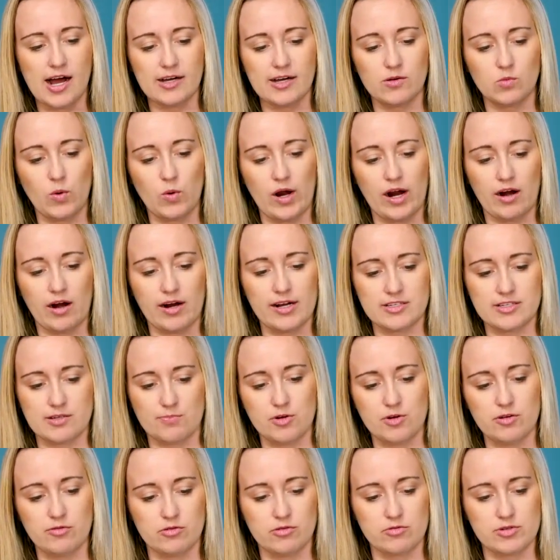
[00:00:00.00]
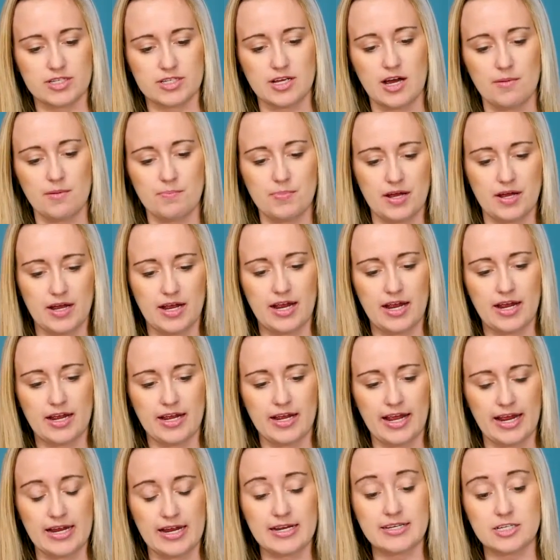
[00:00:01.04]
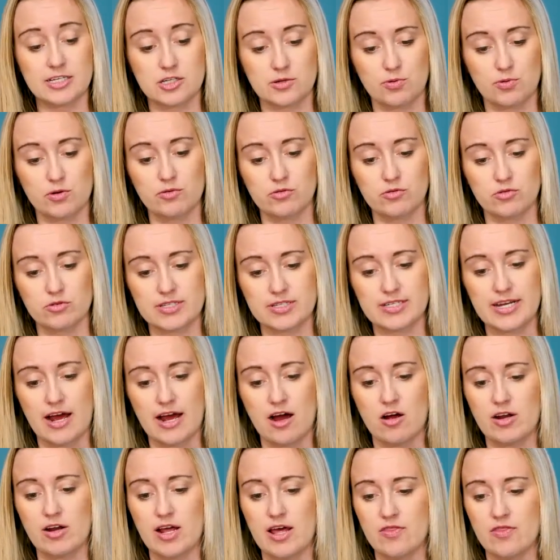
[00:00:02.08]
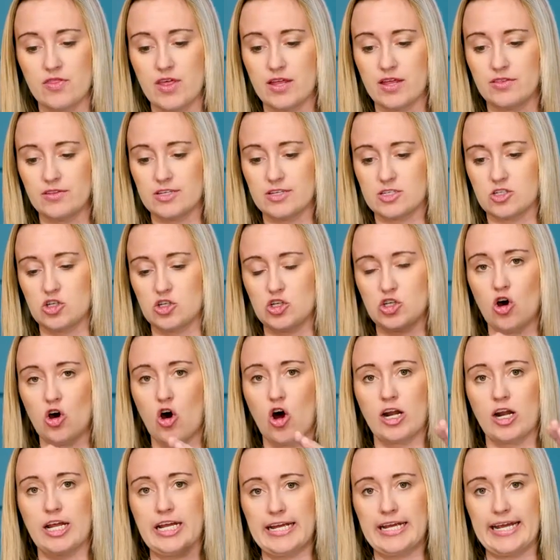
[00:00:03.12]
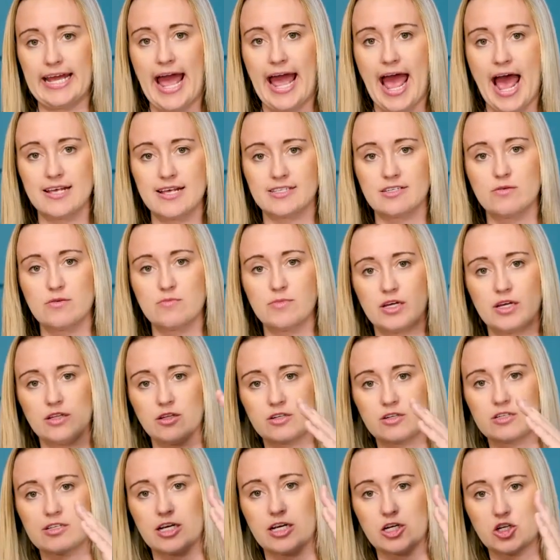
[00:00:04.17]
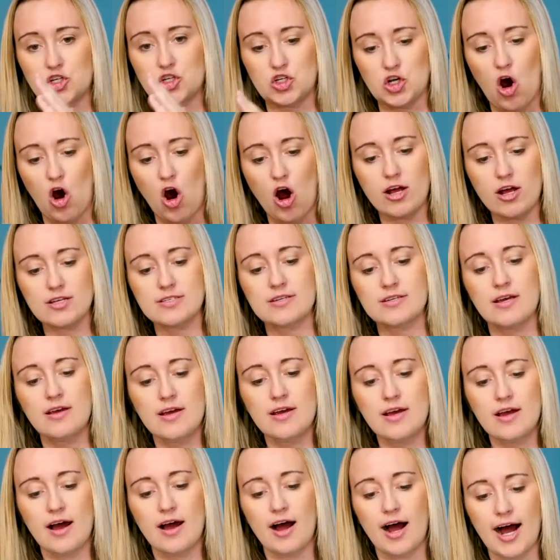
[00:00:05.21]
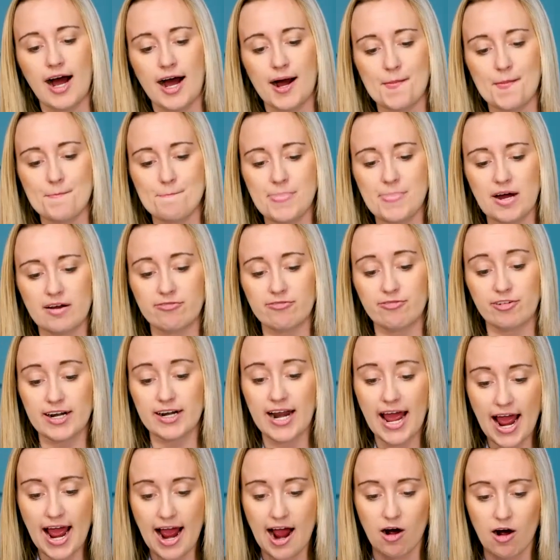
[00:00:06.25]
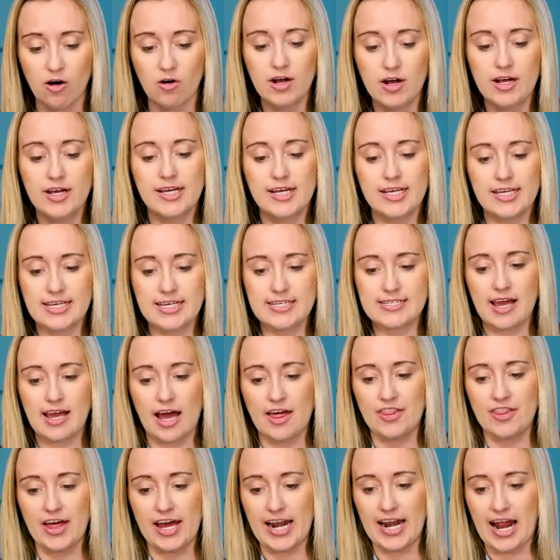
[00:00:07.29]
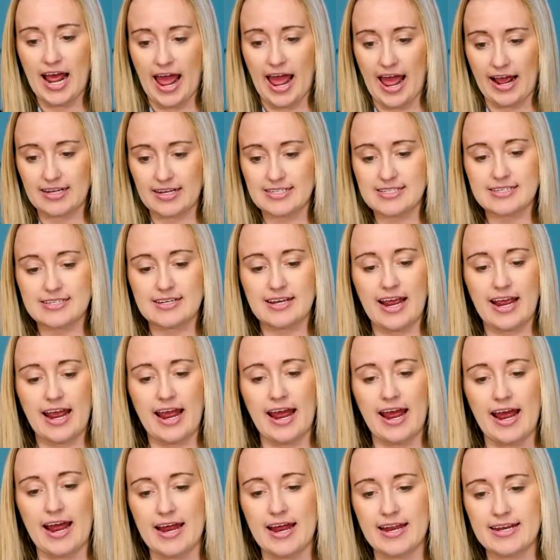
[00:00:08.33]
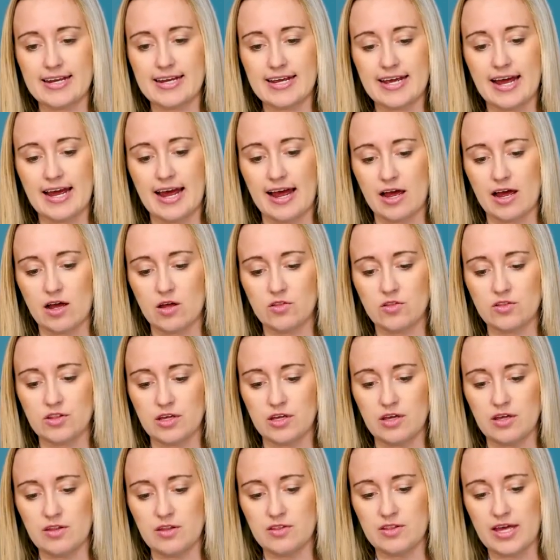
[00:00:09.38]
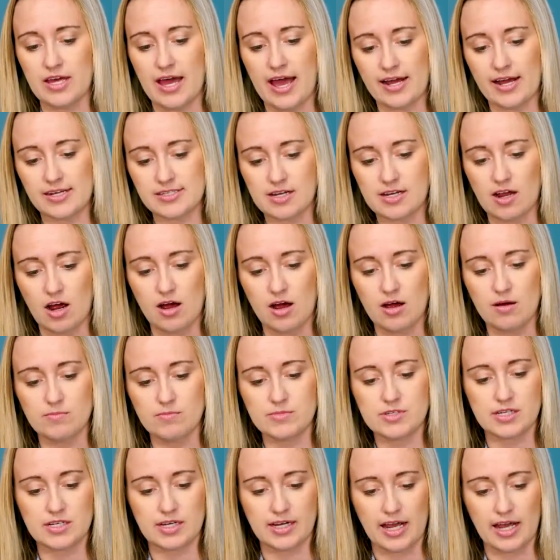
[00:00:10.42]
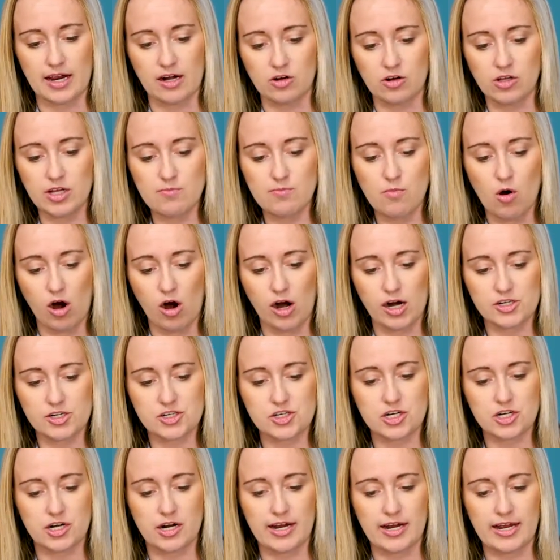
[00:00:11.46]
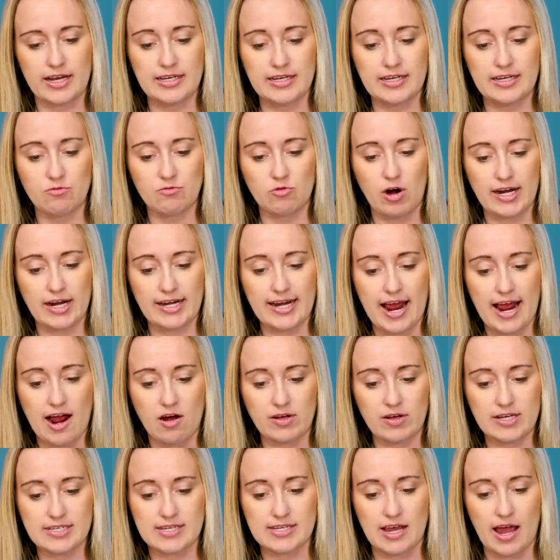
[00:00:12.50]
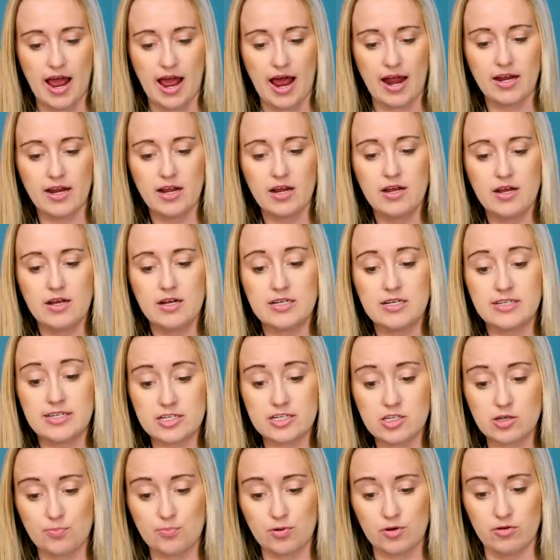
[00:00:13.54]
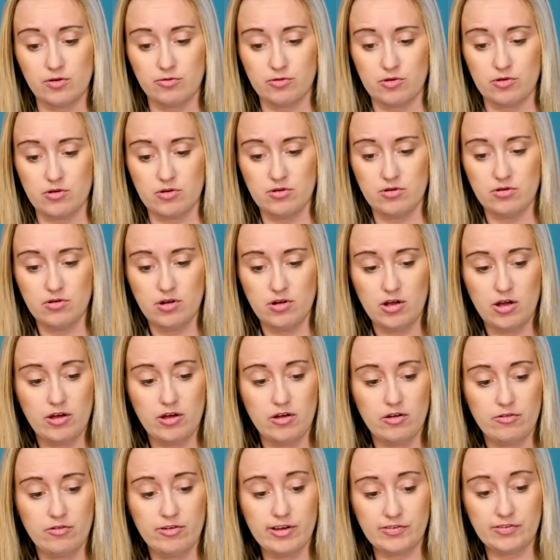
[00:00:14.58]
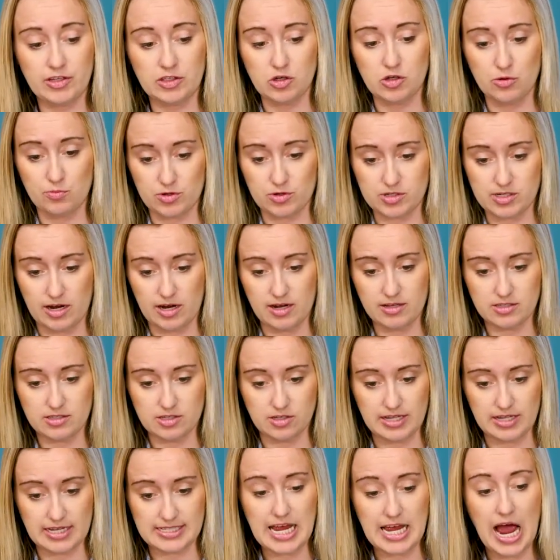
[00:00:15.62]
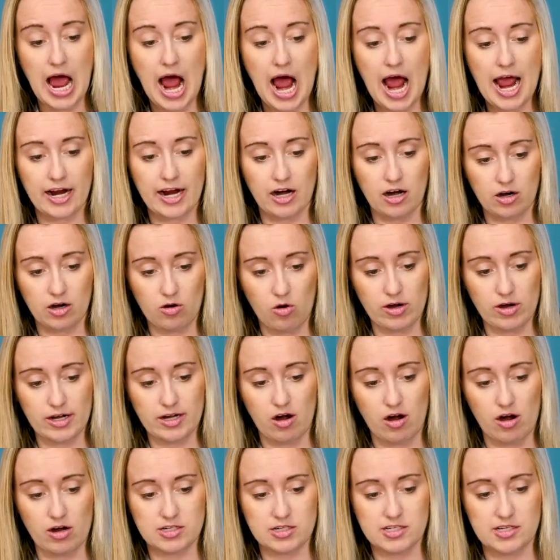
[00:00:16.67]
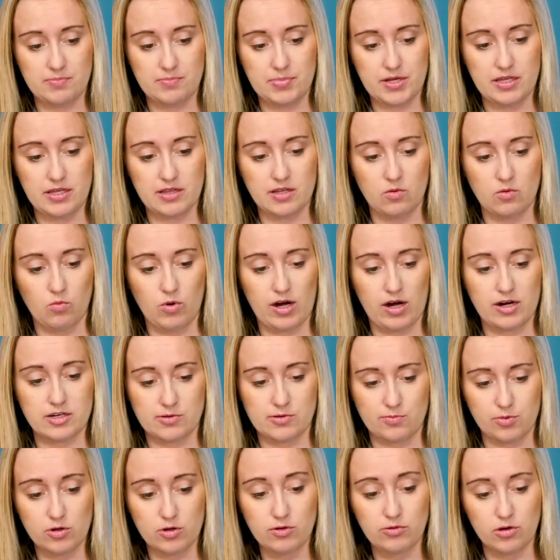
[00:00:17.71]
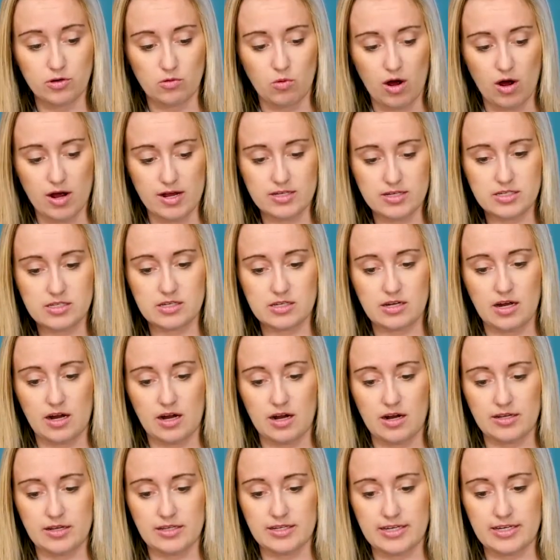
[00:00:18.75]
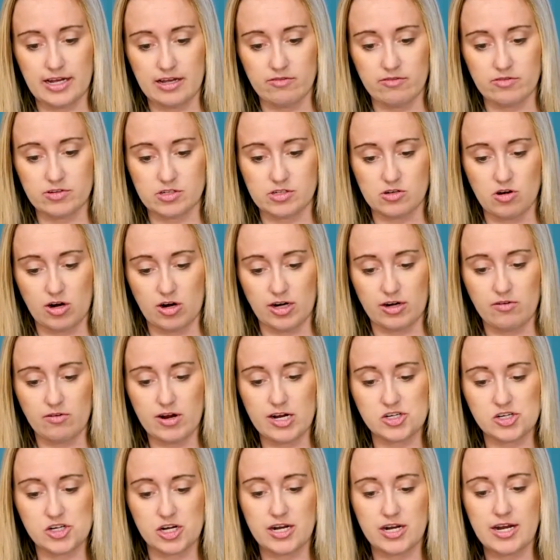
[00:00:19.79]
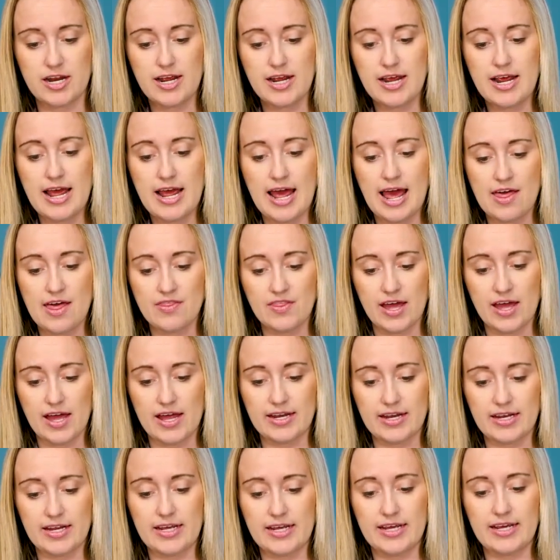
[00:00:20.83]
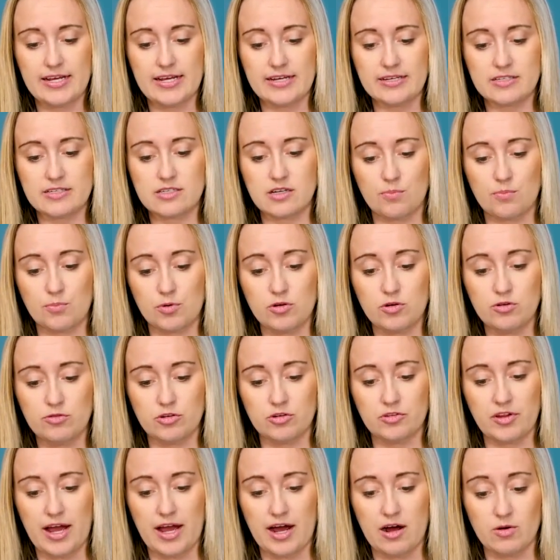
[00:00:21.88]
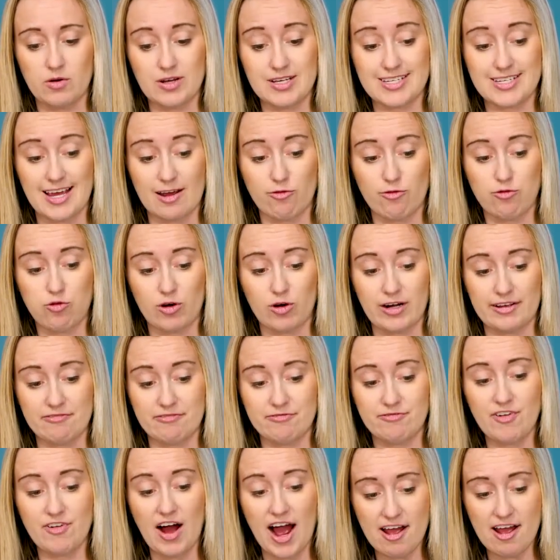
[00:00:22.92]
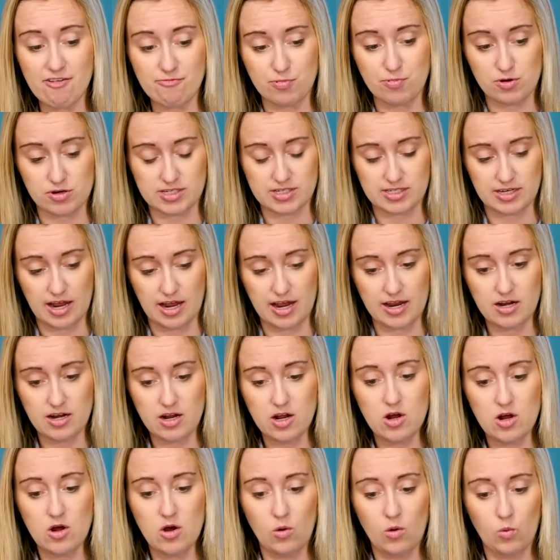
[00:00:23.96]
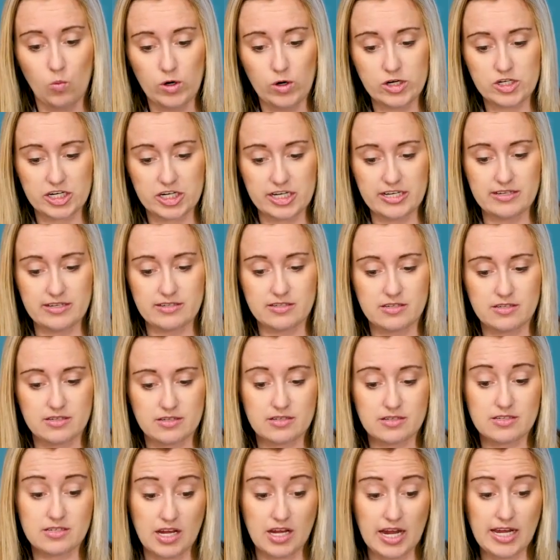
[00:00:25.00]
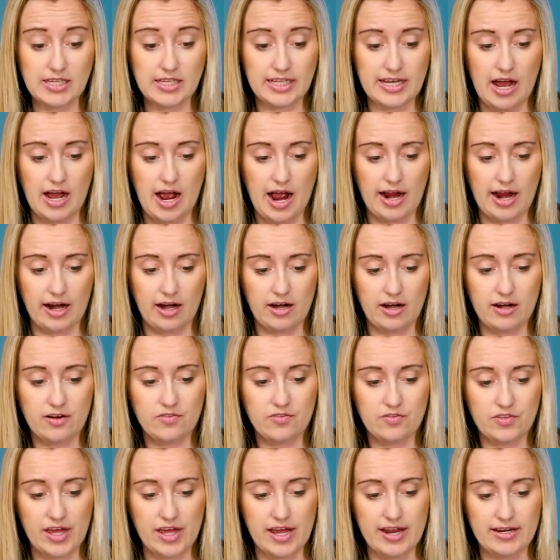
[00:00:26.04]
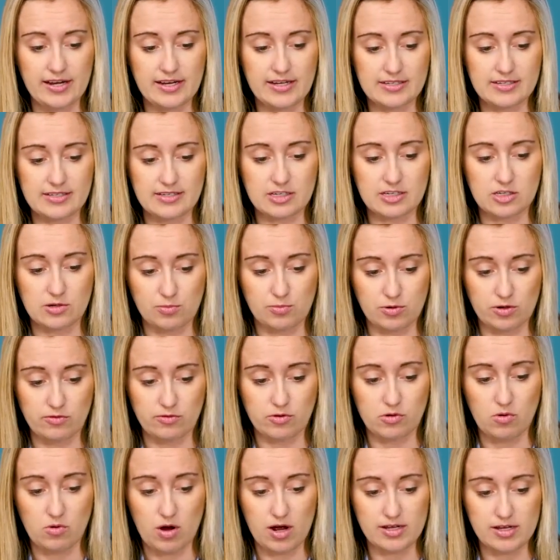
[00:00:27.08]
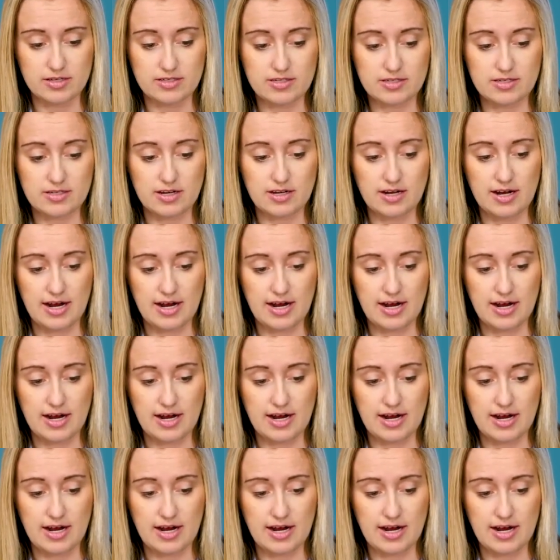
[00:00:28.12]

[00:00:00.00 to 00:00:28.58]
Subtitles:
where his approval was up and disapproval was down, and then this yawning chasm that looks like Jaws. But for now, he's got that X, and the X comes again early March, and right now he's at disapproval 52%. So that's higher, according to RCP, than where his approval was on the day of his inauguration. And then his approval now is at 45%, which is slightly higher than his disapproval was